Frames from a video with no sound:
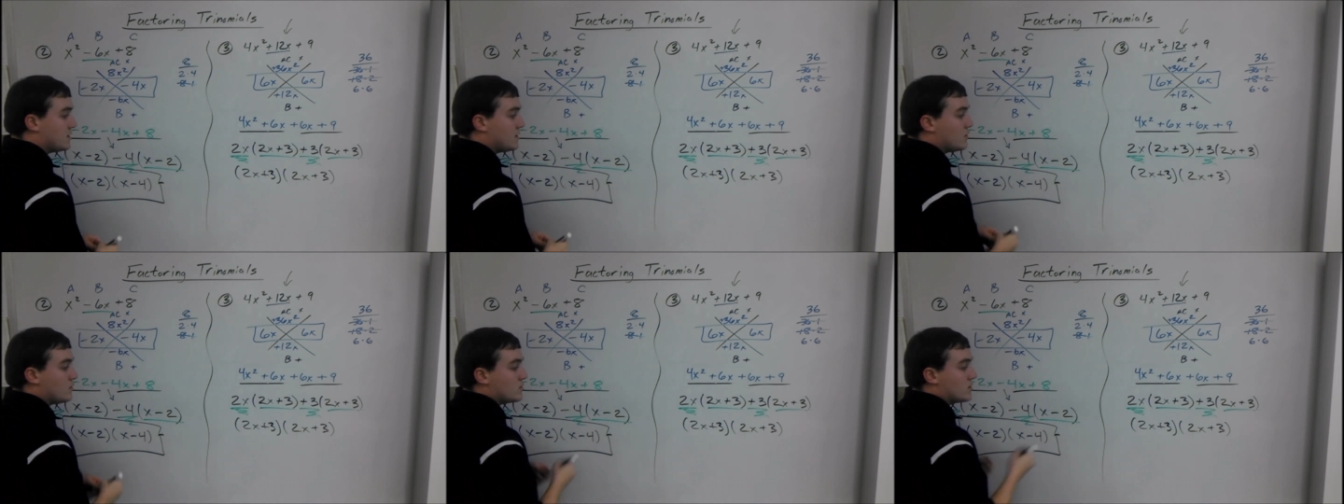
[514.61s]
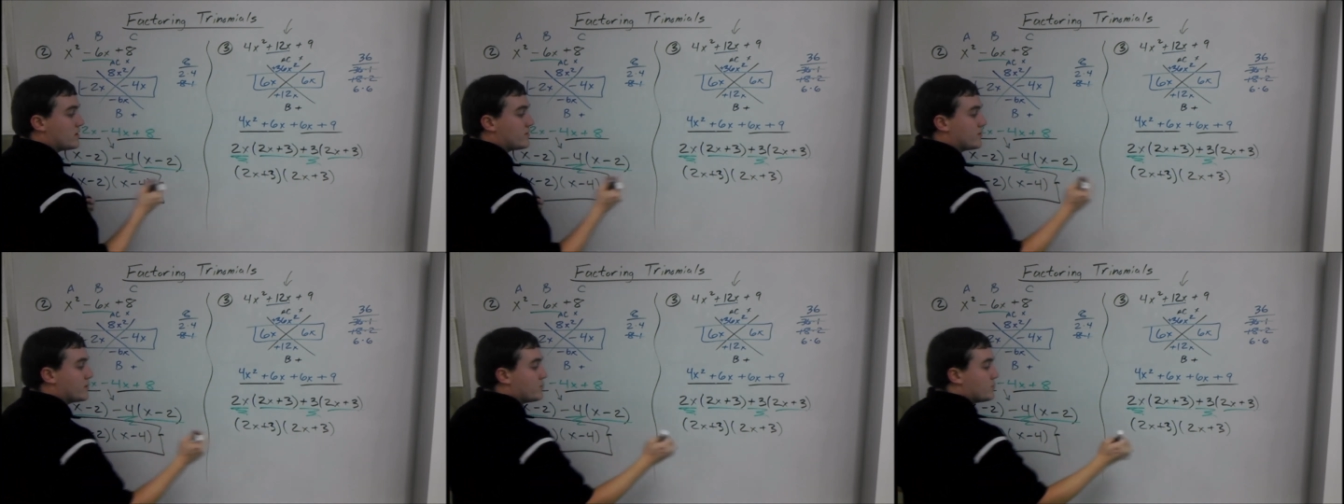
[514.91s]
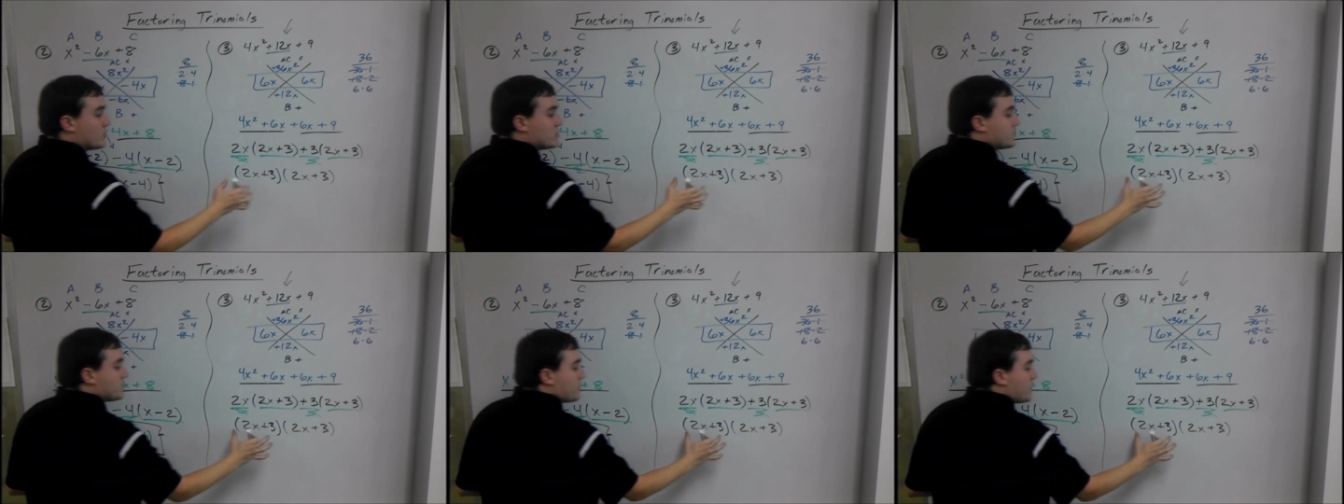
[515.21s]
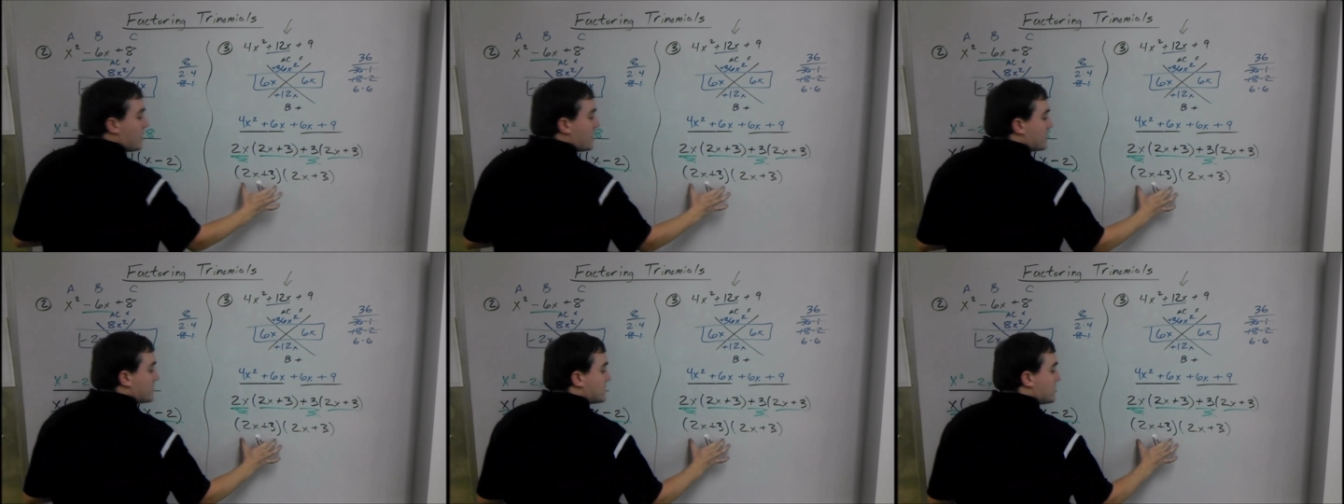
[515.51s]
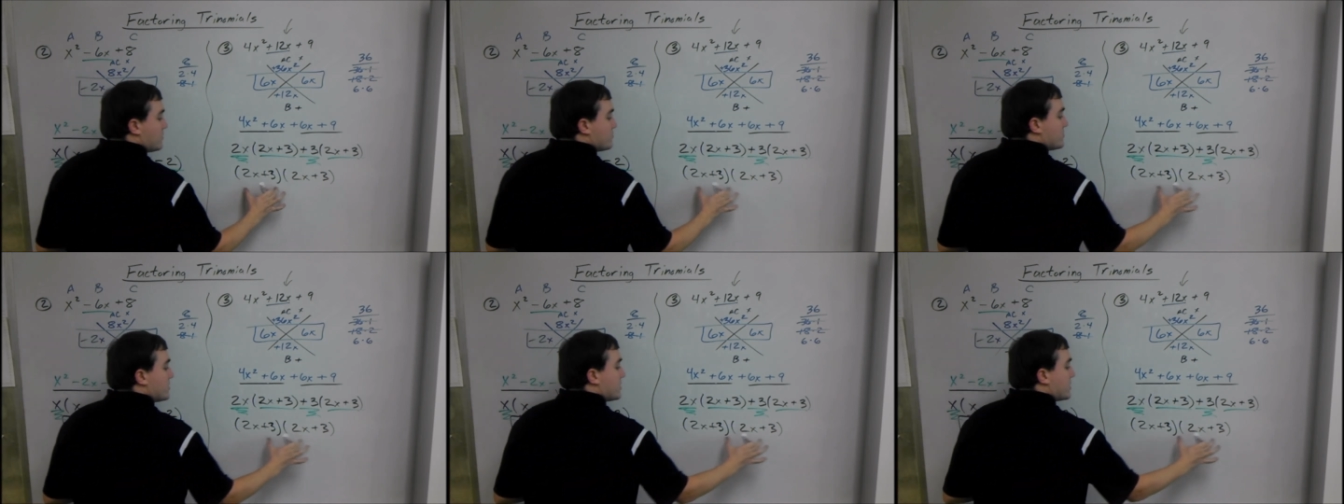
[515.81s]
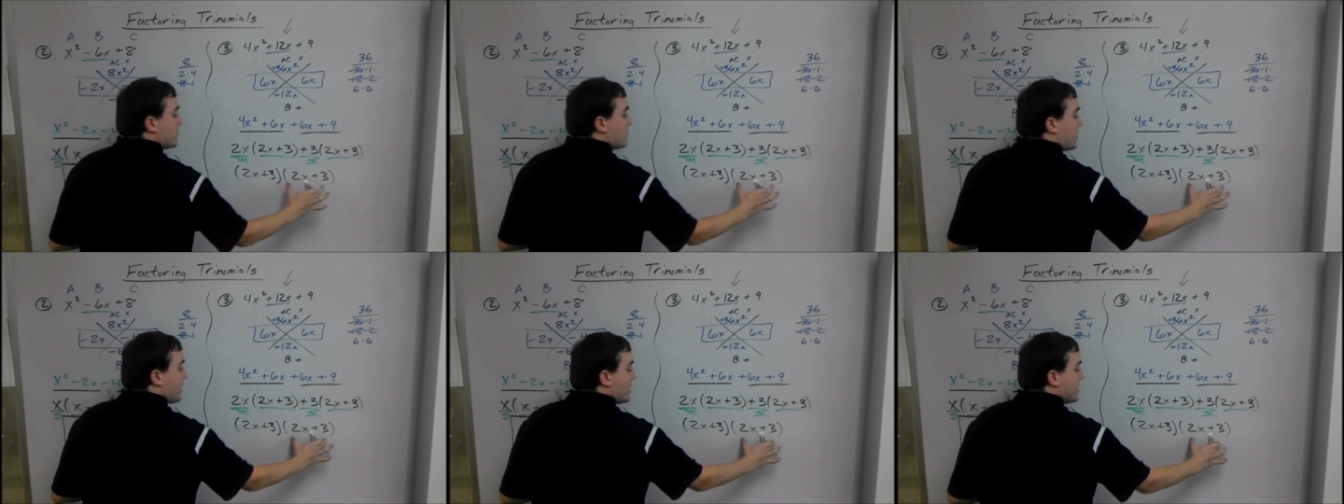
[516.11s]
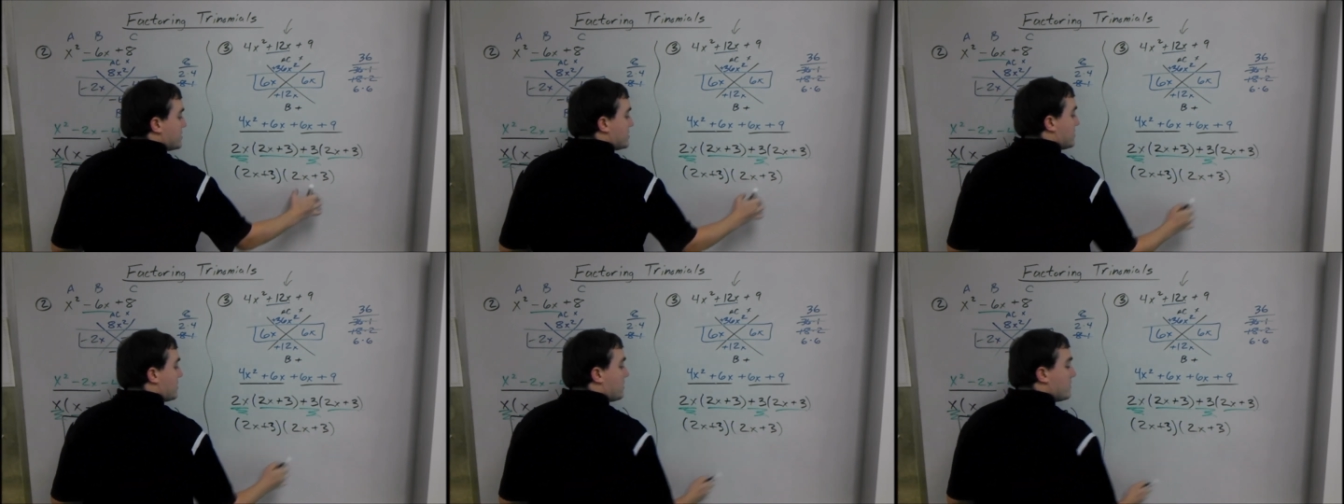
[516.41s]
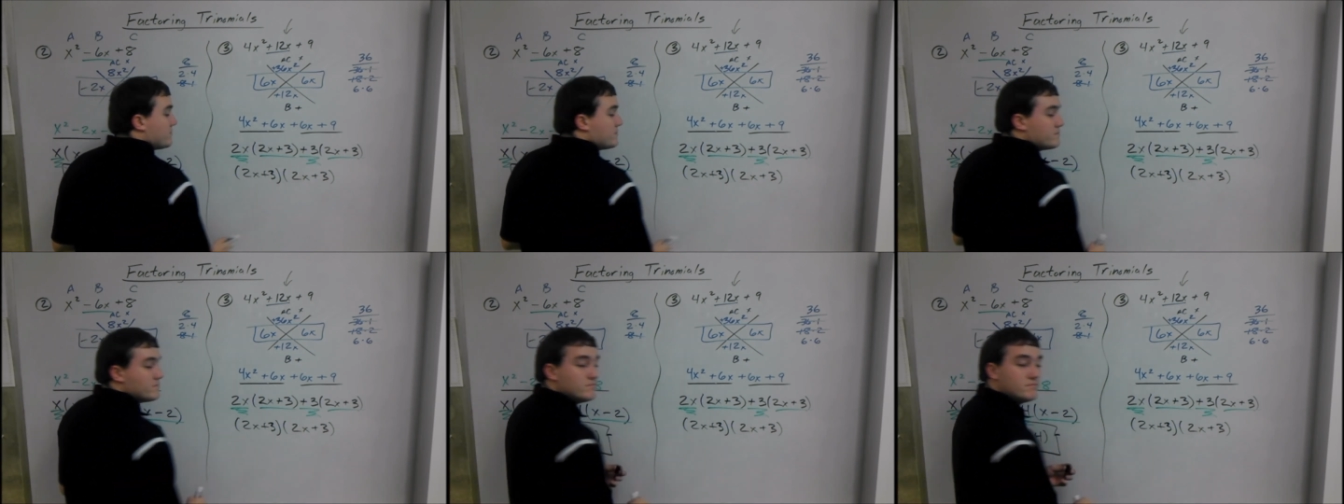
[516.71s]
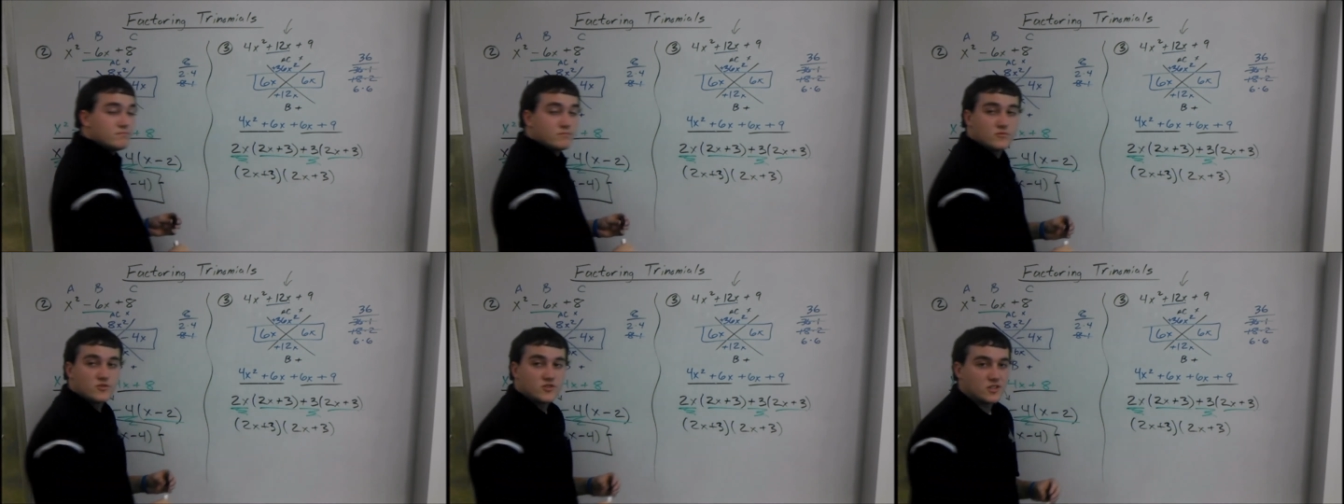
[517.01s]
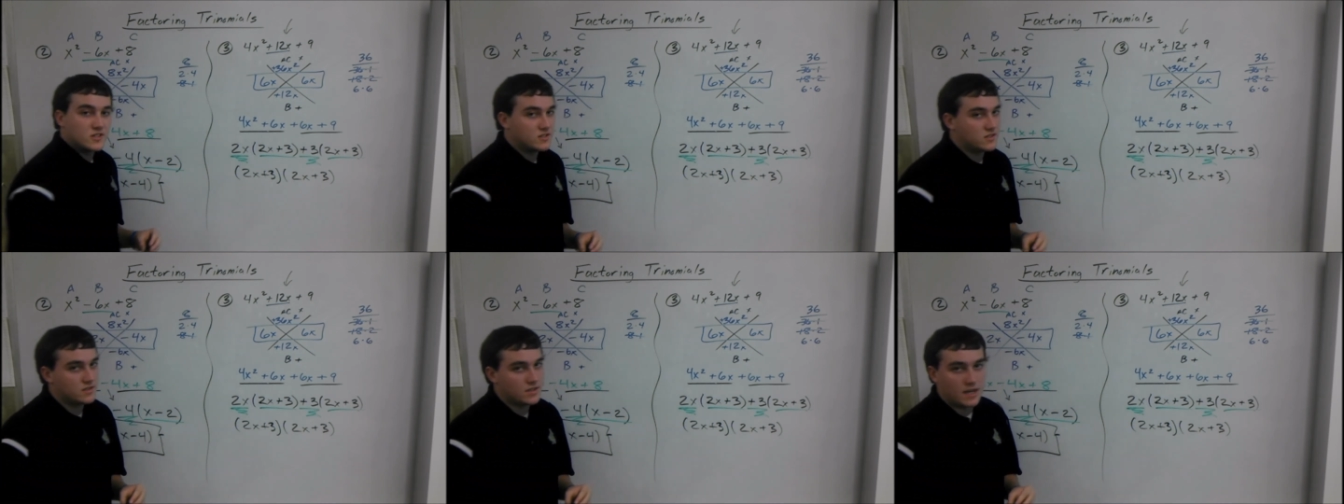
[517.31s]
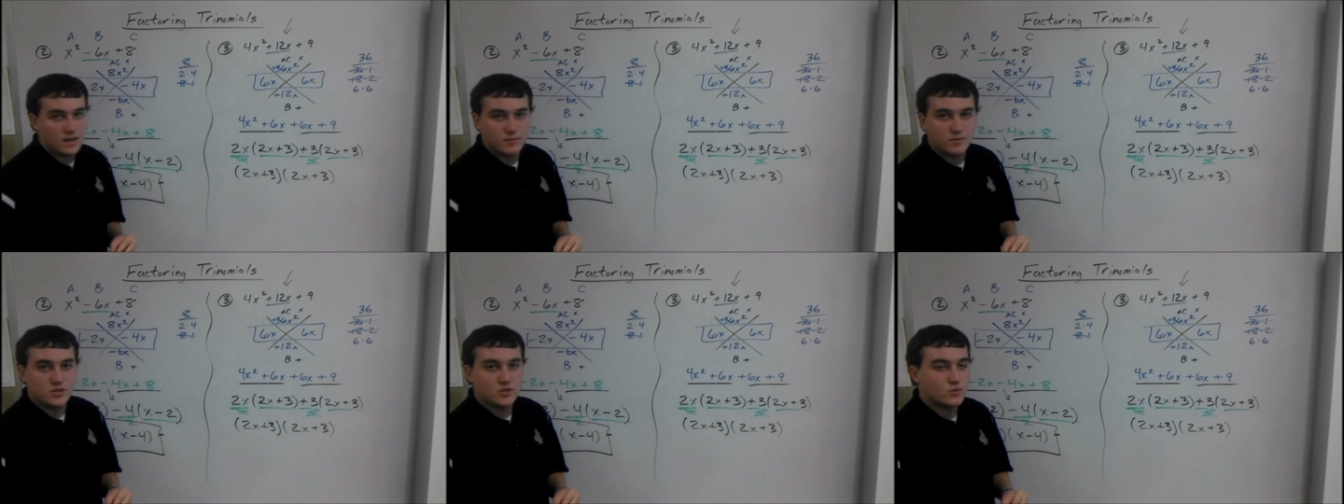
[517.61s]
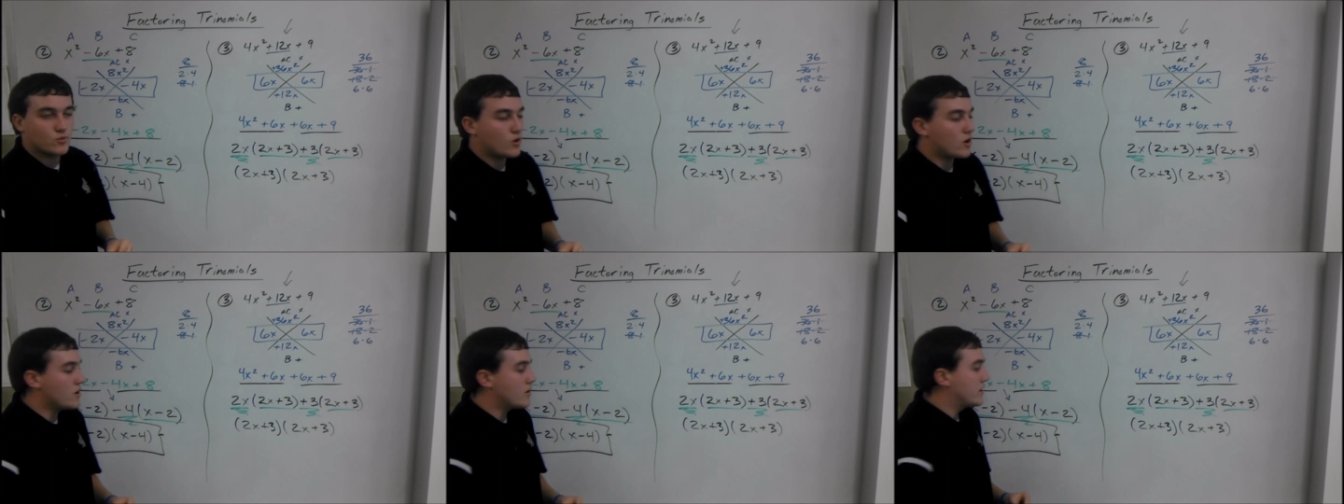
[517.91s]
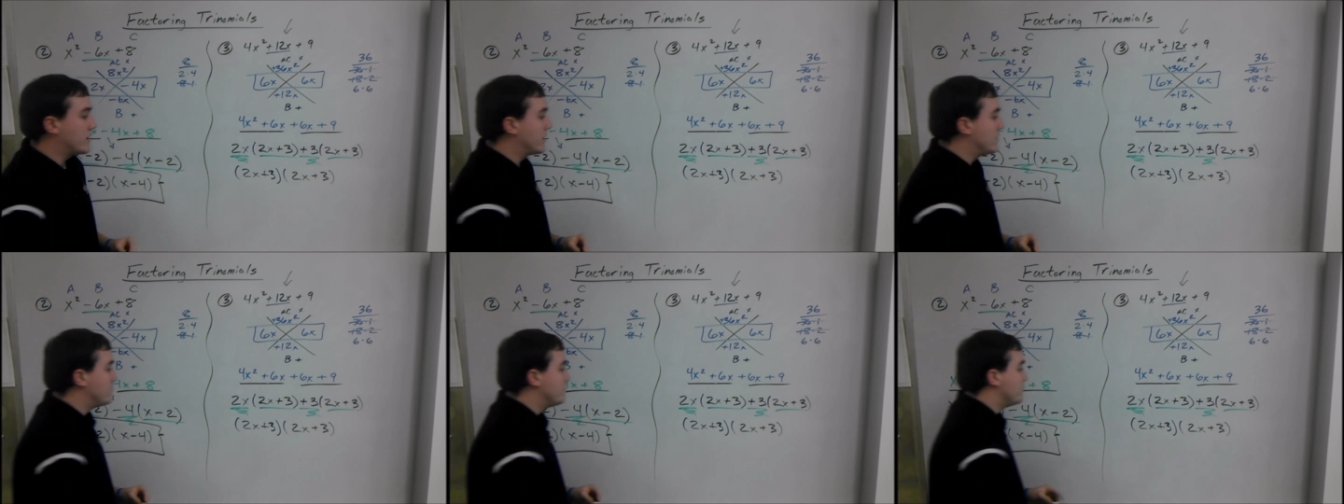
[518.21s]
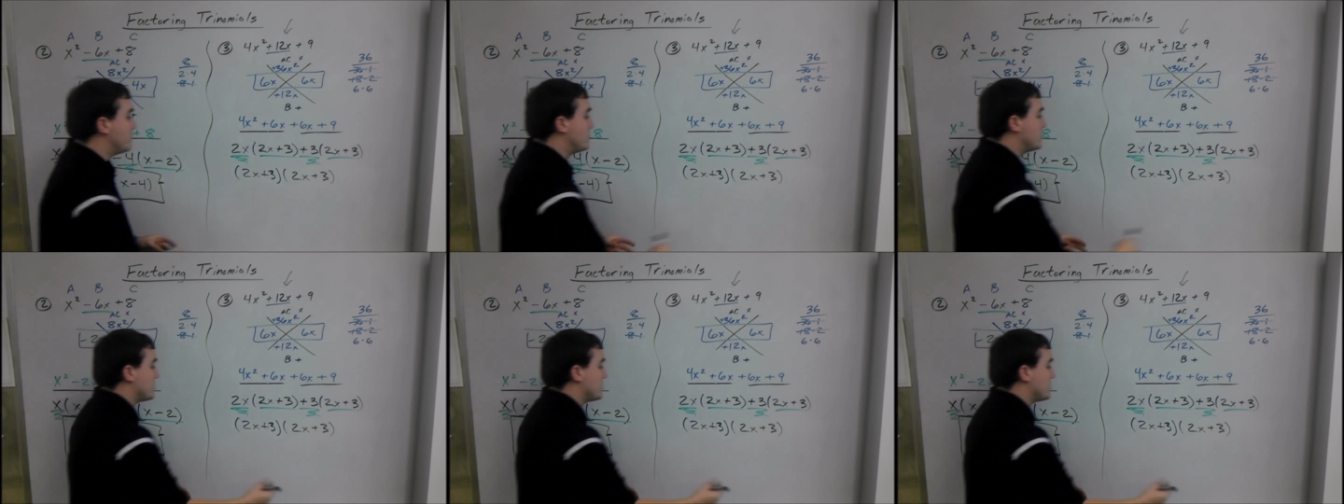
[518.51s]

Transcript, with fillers: Whenever you're multiplying something by itself, it's the same as squaring it.